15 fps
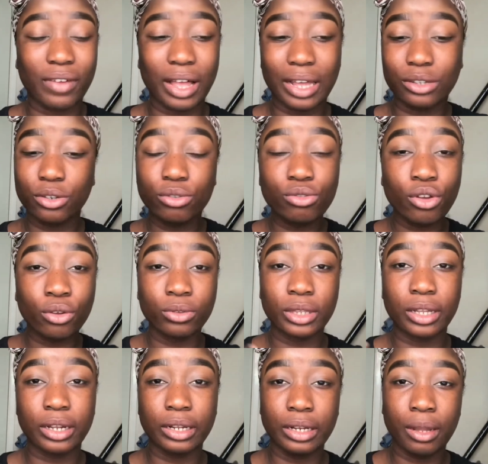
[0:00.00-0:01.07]
I don't know
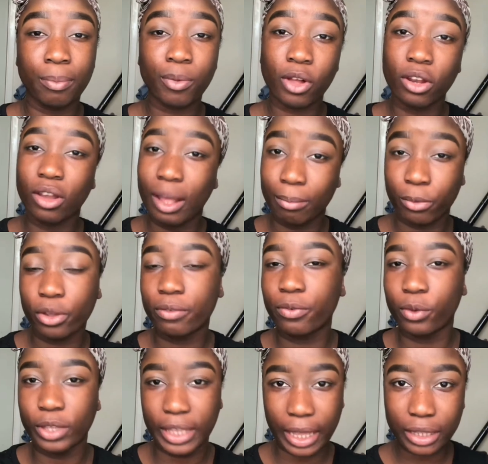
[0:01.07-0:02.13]
the lip color I'm going
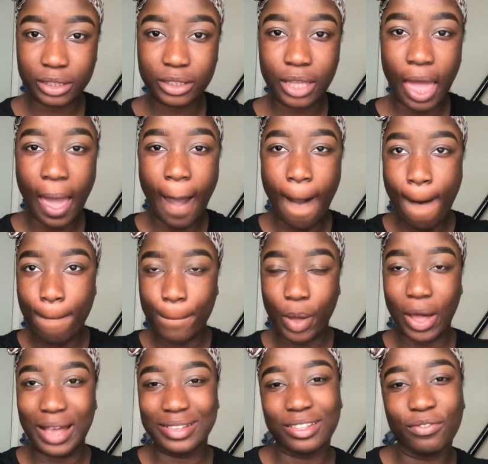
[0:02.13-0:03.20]
for yet,
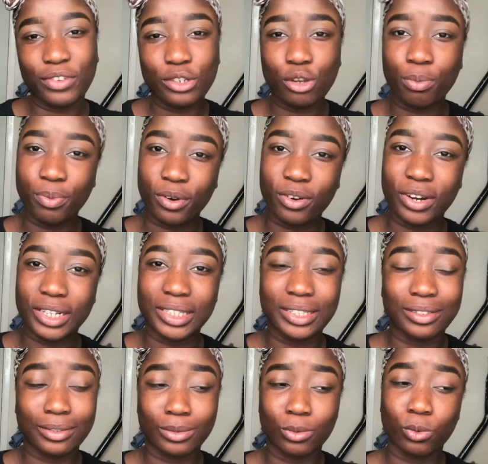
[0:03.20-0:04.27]
but as the video
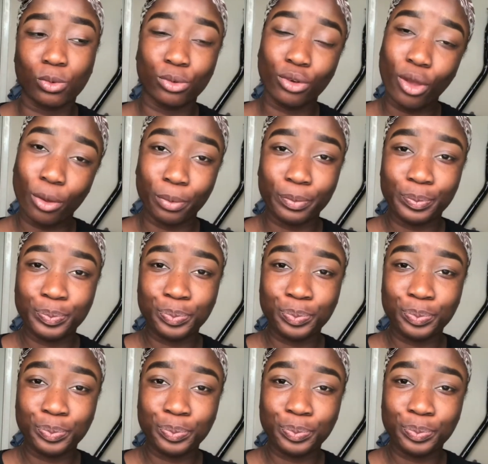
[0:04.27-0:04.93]
progresses, we'll know.